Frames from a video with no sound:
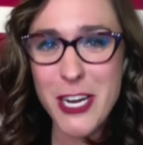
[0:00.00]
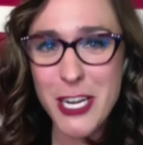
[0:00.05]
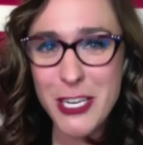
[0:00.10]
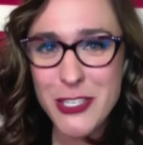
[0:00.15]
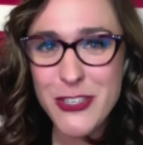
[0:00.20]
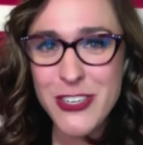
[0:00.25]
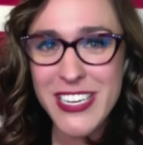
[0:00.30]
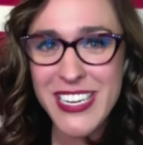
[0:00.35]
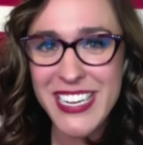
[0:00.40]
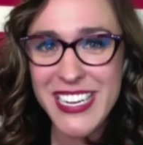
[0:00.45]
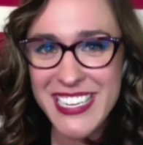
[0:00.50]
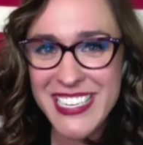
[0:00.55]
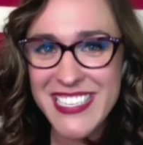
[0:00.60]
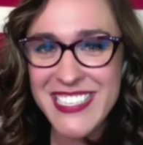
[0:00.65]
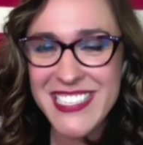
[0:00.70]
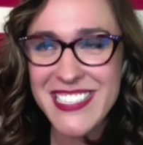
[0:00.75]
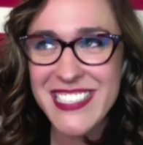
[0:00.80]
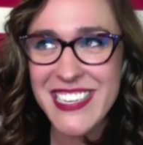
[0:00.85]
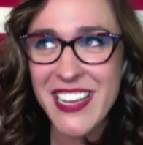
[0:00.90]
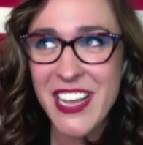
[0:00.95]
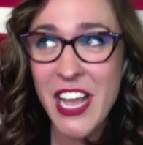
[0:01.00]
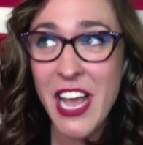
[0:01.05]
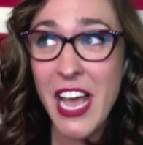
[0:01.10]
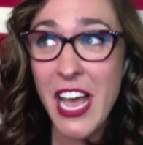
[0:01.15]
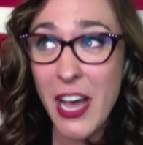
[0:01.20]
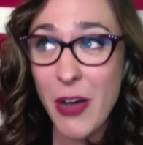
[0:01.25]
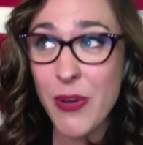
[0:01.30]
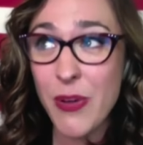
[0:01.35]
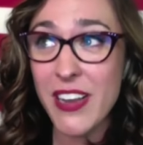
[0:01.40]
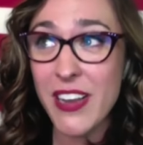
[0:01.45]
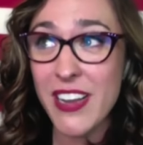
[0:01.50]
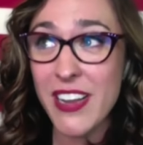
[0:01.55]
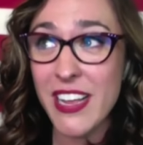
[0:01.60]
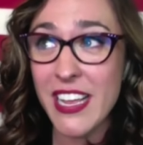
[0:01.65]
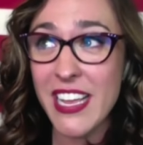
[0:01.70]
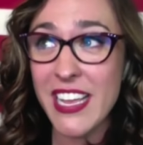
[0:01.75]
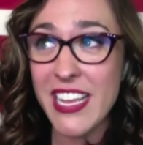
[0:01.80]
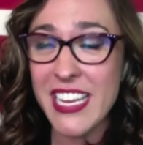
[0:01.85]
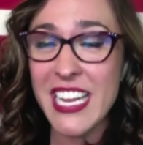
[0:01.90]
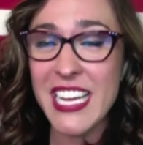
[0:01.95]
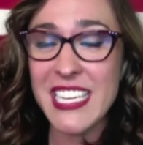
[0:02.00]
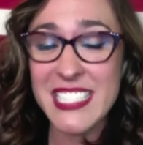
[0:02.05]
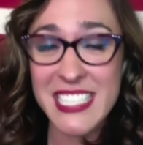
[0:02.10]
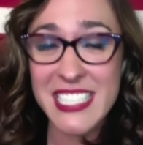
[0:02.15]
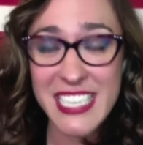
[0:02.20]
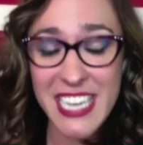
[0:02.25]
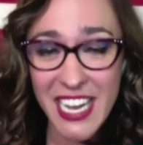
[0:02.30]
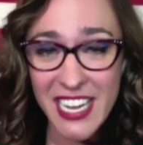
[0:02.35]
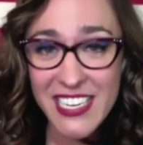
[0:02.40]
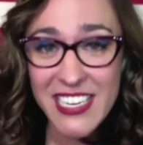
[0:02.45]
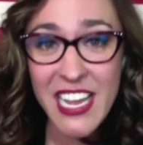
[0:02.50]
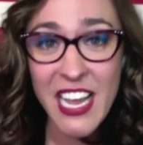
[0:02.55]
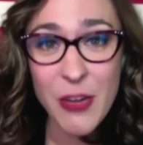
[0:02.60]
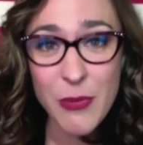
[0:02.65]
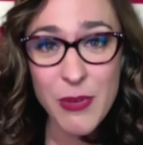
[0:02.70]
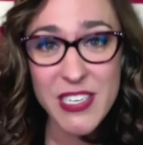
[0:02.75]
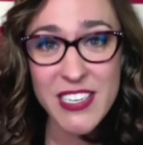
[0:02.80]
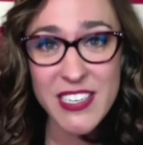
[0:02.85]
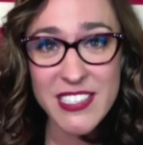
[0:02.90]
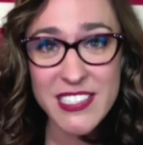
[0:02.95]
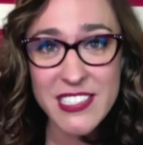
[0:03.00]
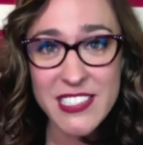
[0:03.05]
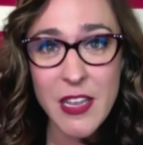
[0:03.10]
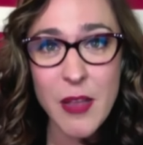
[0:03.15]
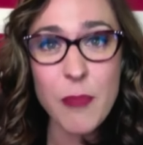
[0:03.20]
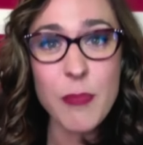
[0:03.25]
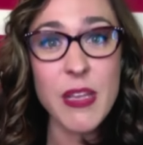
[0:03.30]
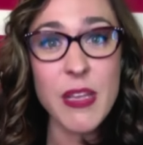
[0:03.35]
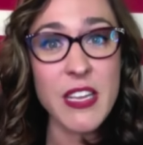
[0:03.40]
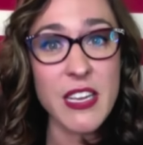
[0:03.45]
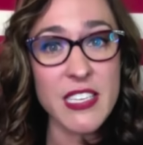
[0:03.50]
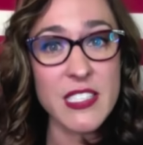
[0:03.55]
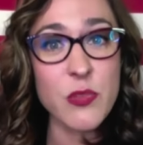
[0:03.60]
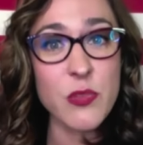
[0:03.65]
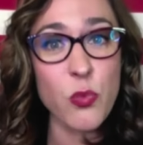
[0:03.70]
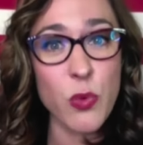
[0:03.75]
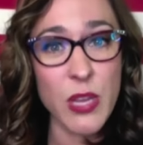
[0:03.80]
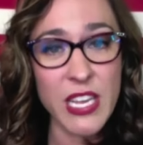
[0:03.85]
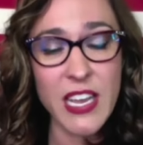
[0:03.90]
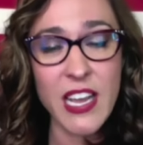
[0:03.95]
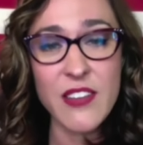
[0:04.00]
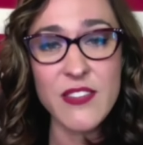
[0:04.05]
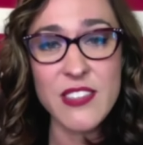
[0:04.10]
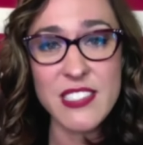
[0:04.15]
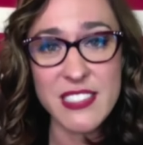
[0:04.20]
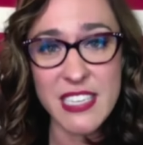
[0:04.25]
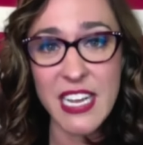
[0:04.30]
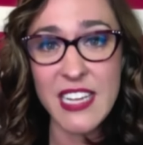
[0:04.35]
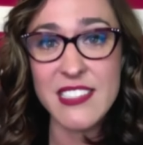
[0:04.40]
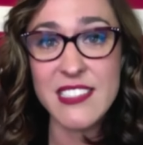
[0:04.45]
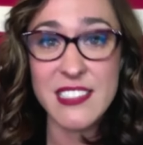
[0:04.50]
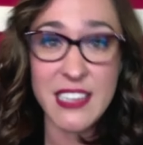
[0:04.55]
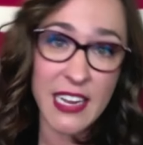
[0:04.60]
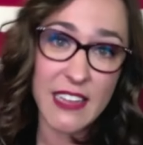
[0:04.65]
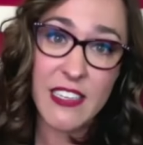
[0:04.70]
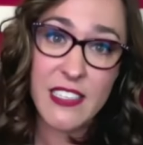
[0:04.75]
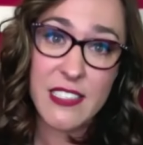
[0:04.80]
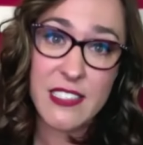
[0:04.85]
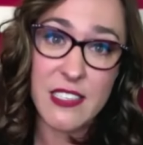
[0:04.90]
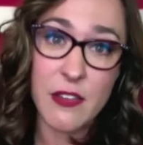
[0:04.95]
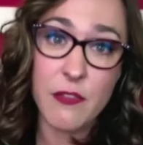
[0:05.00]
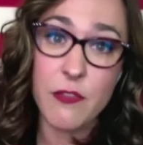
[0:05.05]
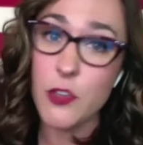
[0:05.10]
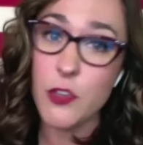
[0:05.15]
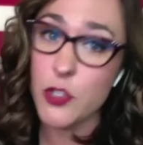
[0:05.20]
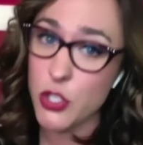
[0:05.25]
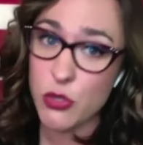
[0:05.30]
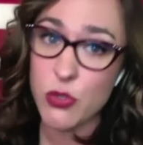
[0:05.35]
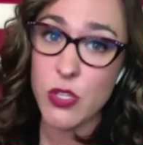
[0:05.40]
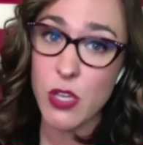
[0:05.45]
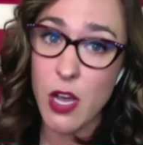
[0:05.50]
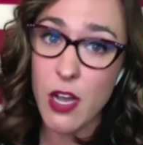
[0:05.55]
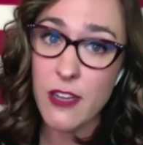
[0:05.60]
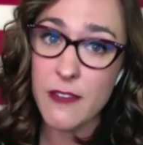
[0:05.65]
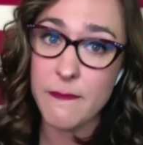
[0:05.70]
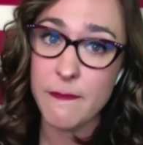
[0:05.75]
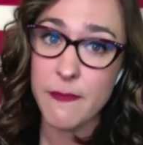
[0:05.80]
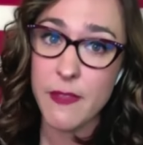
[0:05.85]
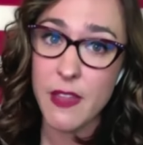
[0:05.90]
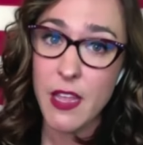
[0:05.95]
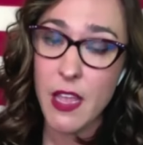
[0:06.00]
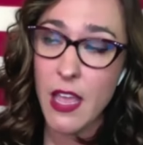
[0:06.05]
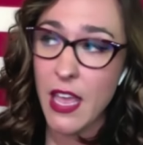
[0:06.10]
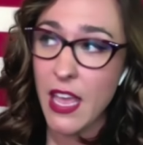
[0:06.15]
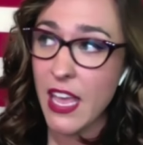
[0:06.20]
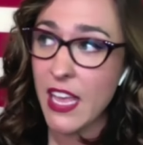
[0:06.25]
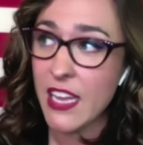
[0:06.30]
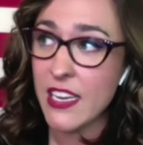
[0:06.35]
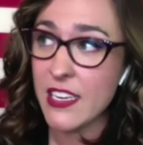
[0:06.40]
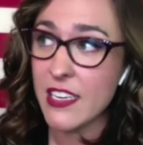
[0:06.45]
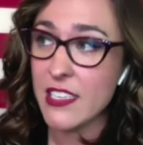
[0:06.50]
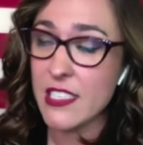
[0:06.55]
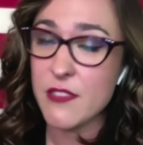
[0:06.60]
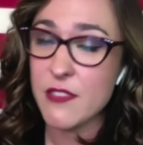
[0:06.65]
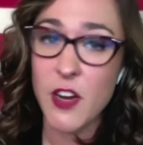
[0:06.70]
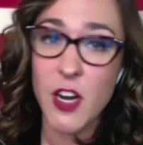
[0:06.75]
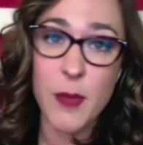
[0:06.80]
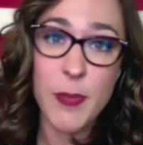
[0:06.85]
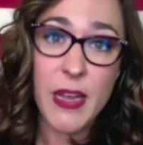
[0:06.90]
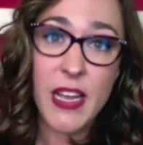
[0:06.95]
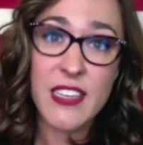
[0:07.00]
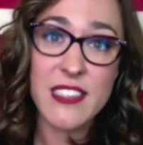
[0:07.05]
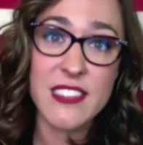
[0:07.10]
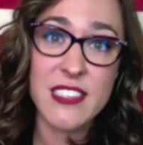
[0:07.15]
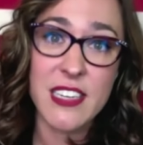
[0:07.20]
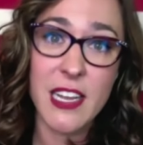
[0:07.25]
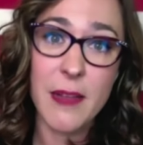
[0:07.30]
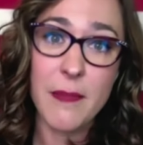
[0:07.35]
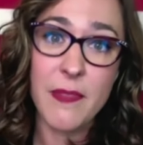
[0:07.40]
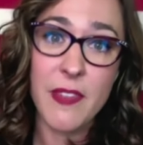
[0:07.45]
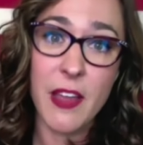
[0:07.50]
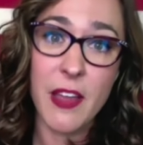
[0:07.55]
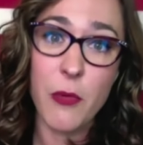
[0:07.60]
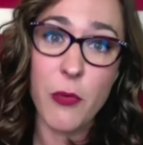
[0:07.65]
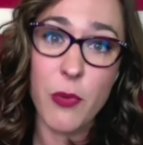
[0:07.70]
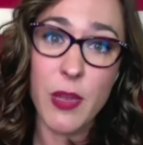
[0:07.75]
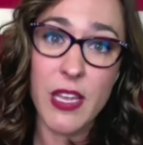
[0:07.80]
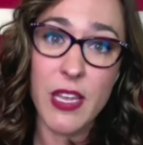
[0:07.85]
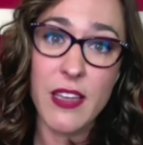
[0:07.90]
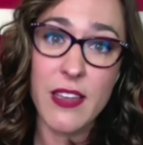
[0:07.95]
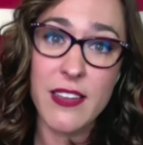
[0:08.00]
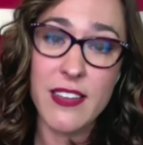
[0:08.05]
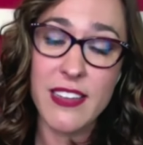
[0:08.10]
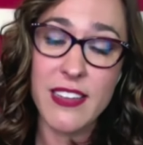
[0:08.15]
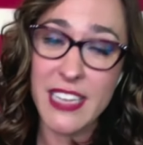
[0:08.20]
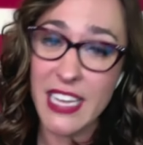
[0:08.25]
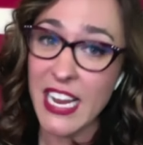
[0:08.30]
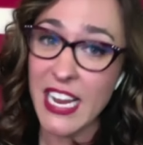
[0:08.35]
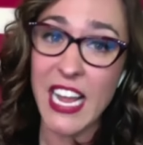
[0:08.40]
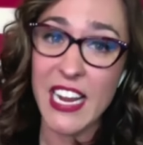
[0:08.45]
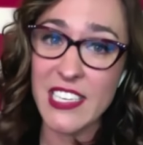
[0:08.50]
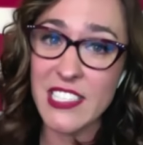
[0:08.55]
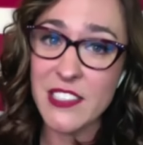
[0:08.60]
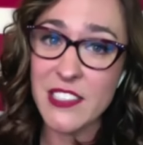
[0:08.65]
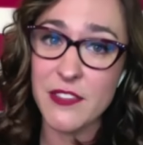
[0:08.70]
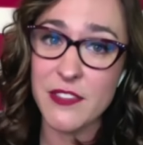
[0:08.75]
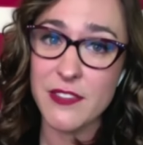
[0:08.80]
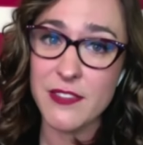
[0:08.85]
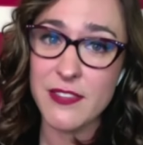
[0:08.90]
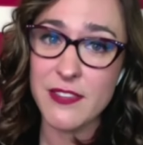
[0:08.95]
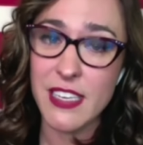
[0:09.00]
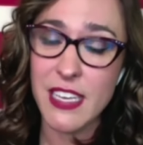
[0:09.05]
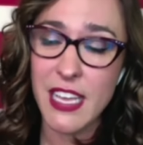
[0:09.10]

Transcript: Our country is how it has gotten how it is because we have sat silent for too long. And it is far past time that we get active.